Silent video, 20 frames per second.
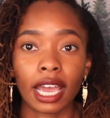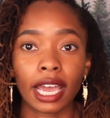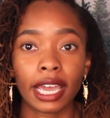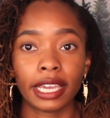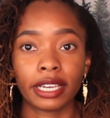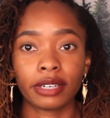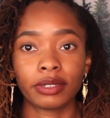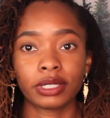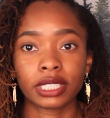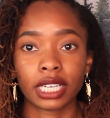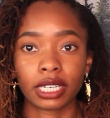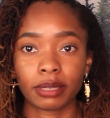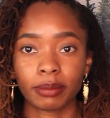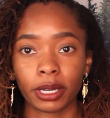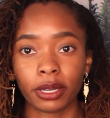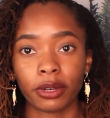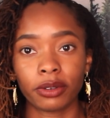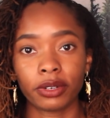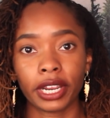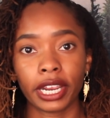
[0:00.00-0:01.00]
I retighten
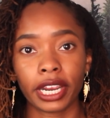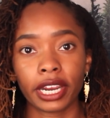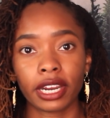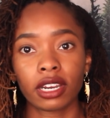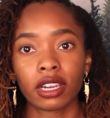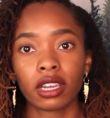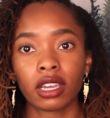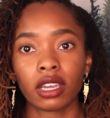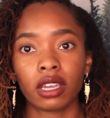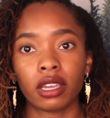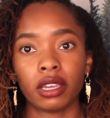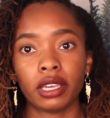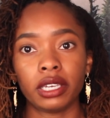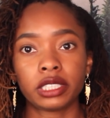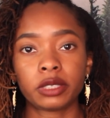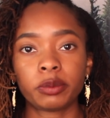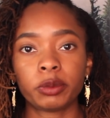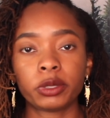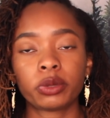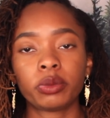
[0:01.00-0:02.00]
my own hair,
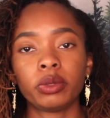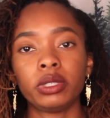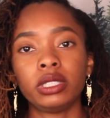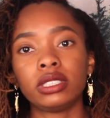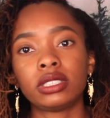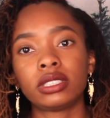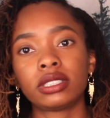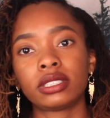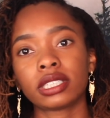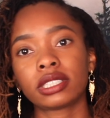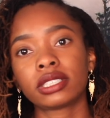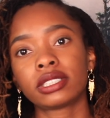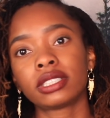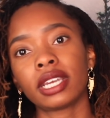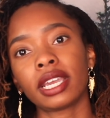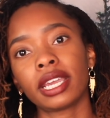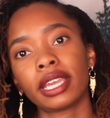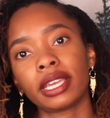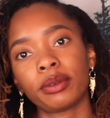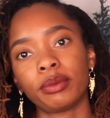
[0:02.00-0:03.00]
it's between 6
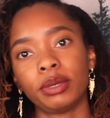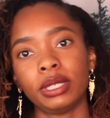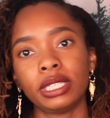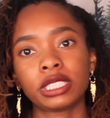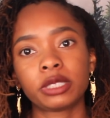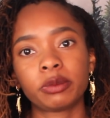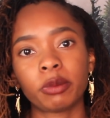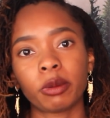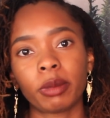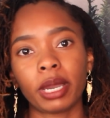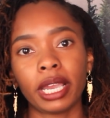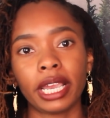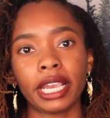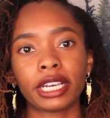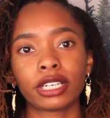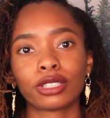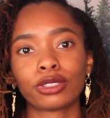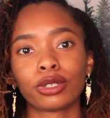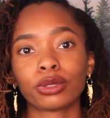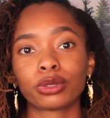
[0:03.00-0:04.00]
to 8 weeks, but my
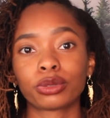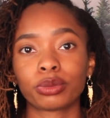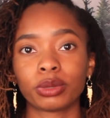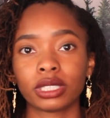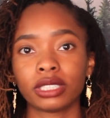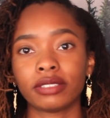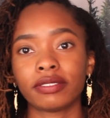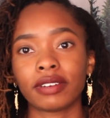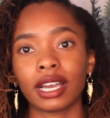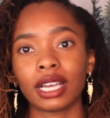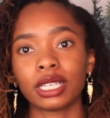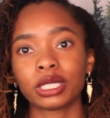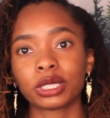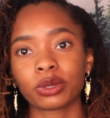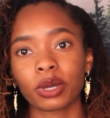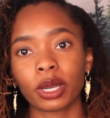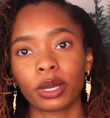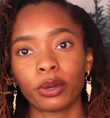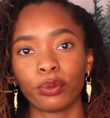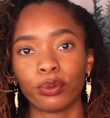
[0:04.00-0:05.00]
hair grows really
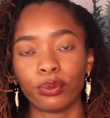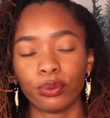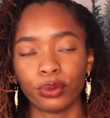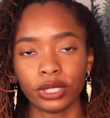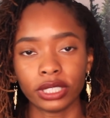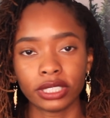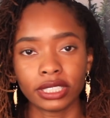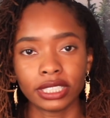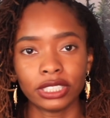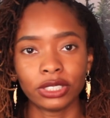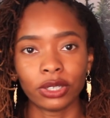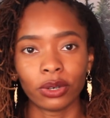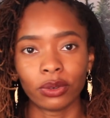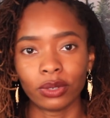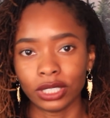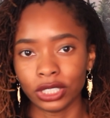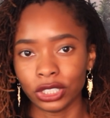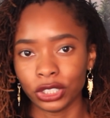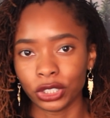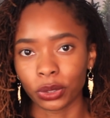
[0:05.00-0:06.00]
fast, so I really
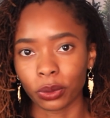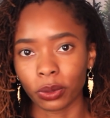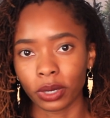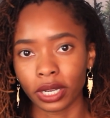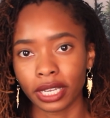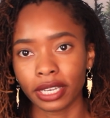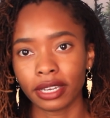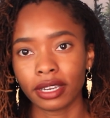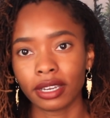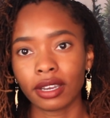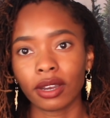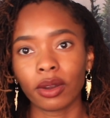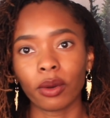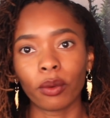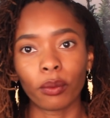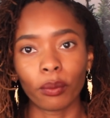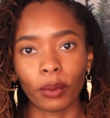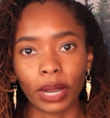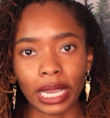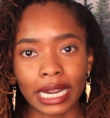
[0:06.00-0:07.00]
don't enjoy
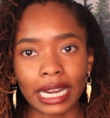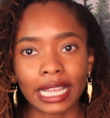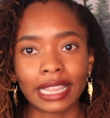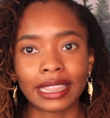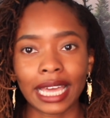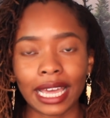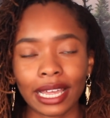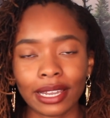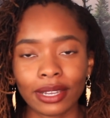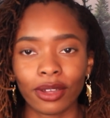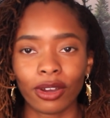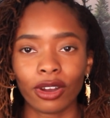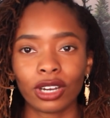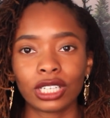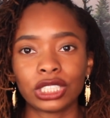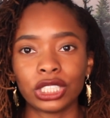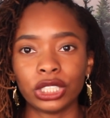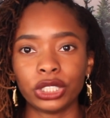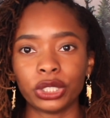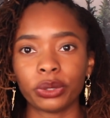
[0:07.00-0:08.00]
waiting that
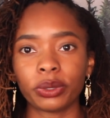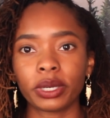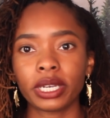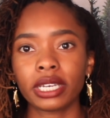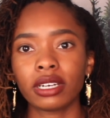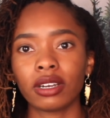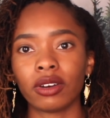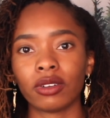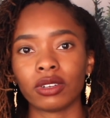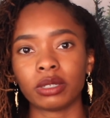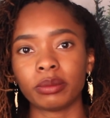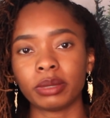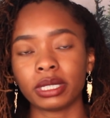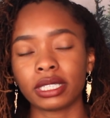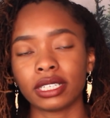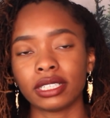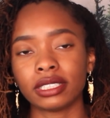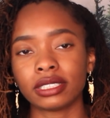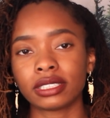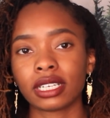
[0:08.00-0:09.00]
long to do it, only
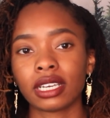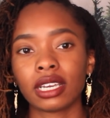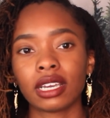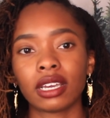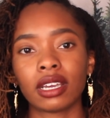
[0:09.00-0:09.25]
because